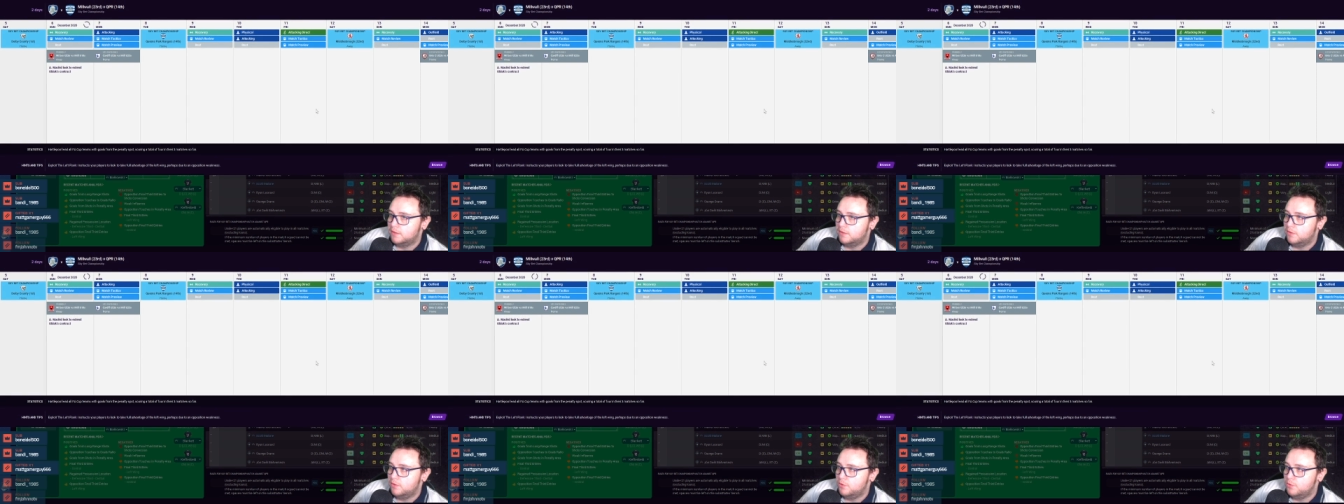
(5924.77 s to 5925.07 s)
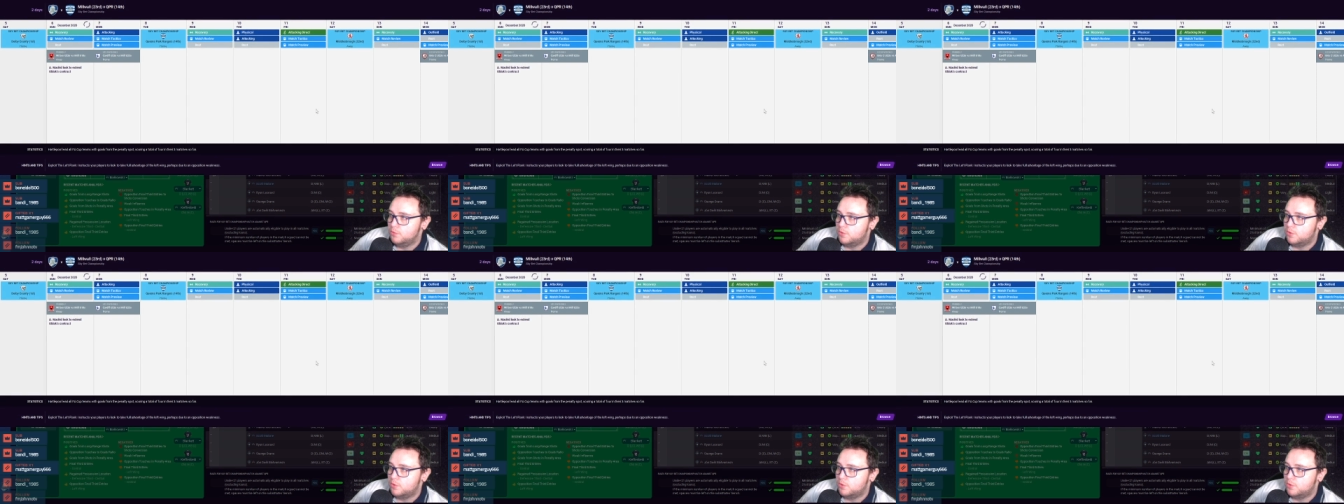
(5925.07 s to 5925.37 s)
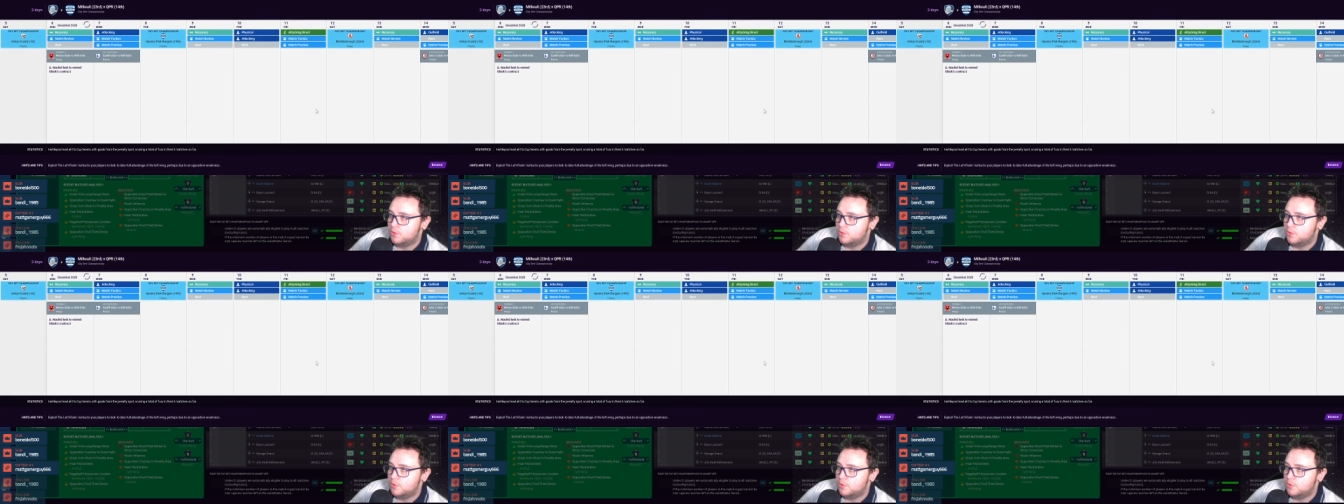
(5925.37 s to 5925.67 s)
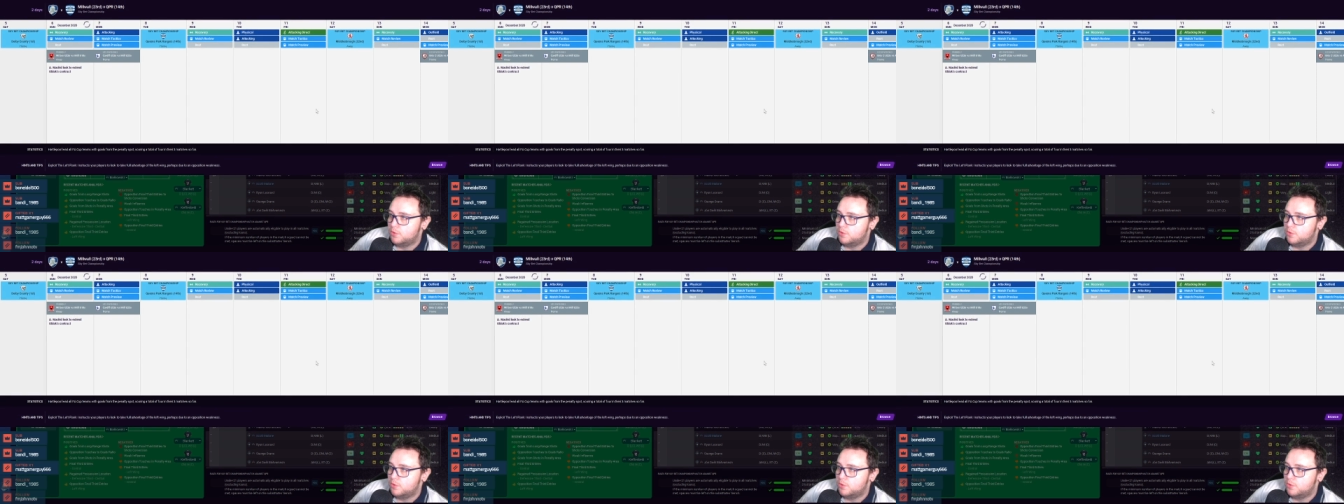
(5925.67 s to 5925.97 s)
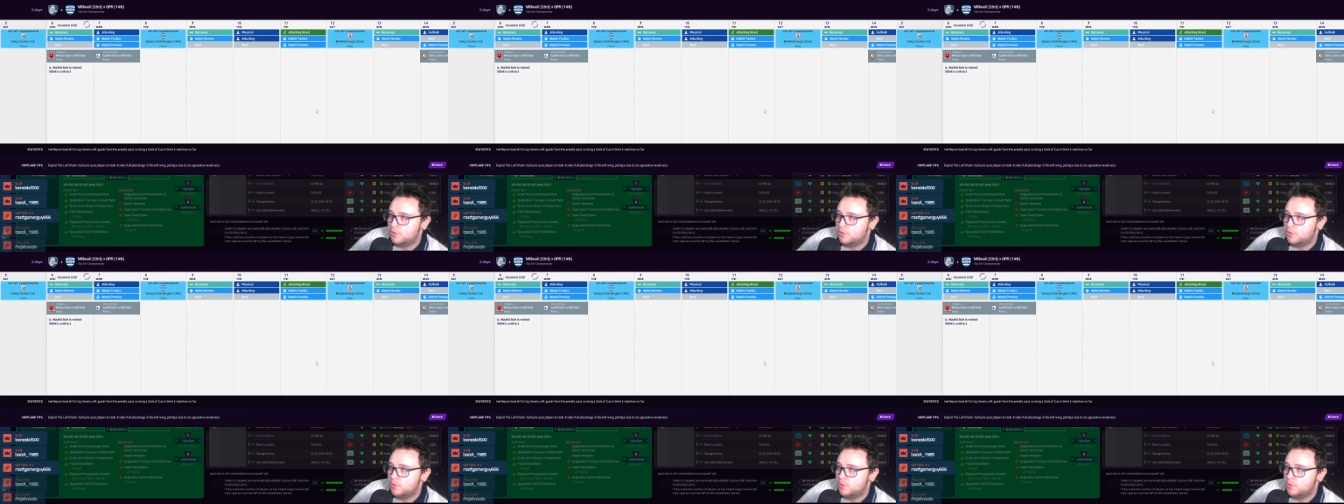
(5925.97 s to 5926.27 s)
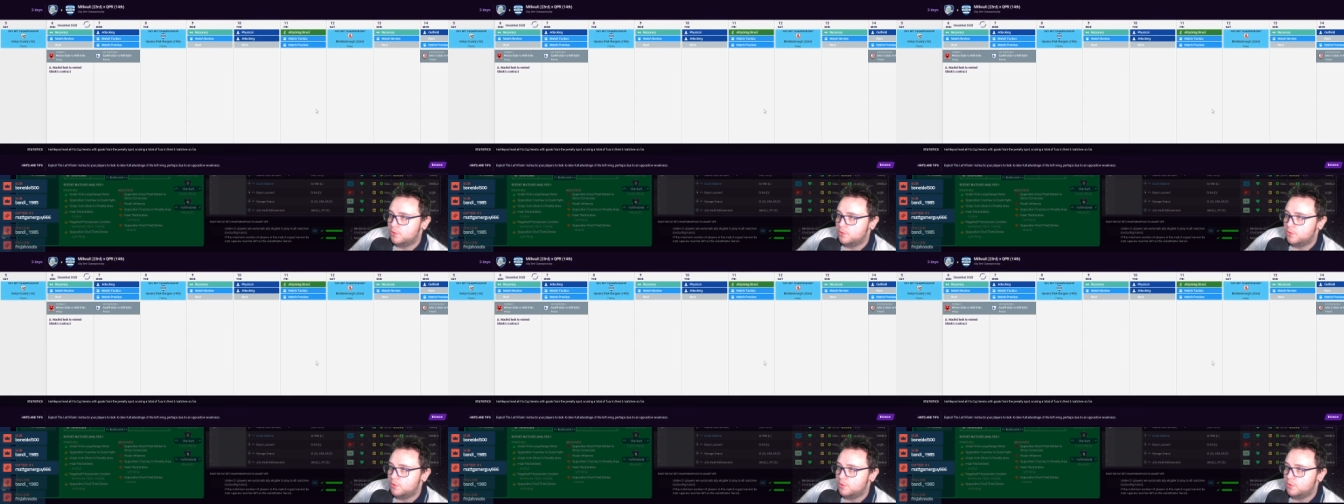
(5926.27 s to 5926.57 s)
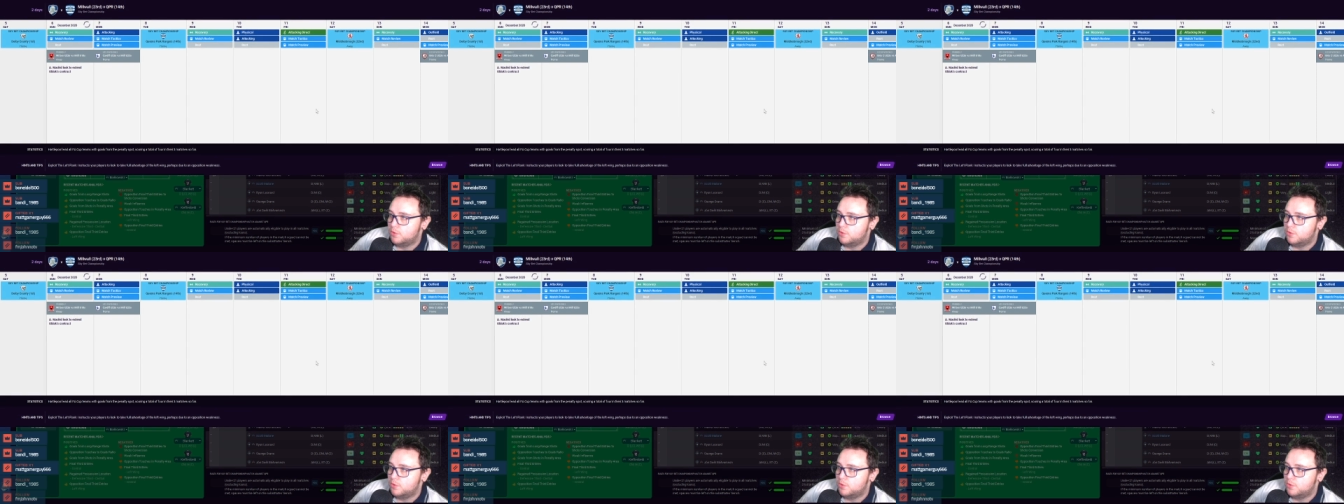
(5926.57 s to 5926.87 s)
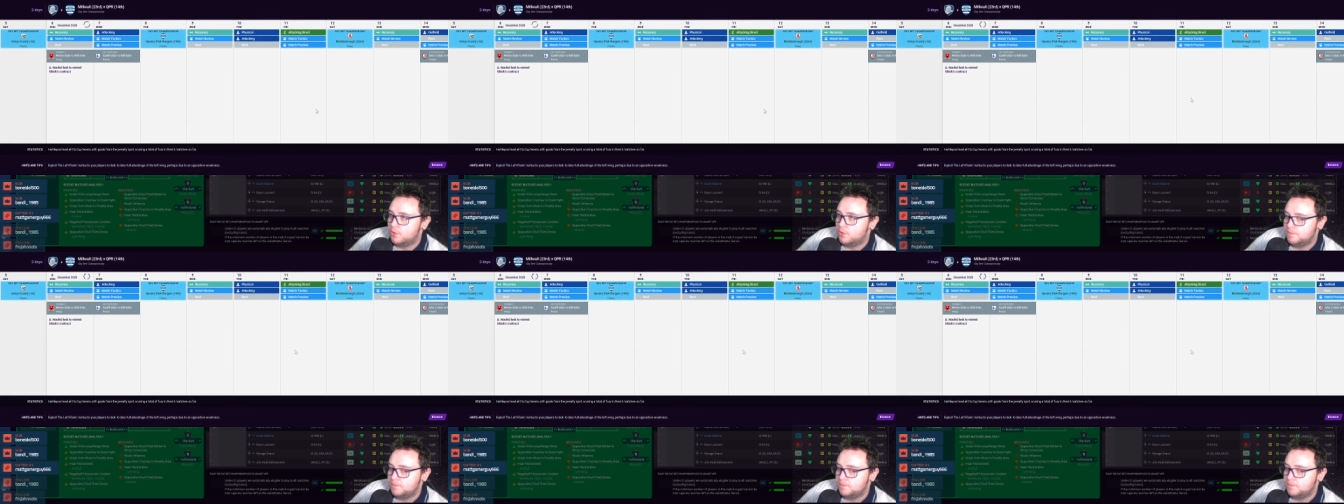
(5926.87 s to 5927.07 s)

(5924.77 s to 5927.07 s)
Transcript: new coaches before Christmas.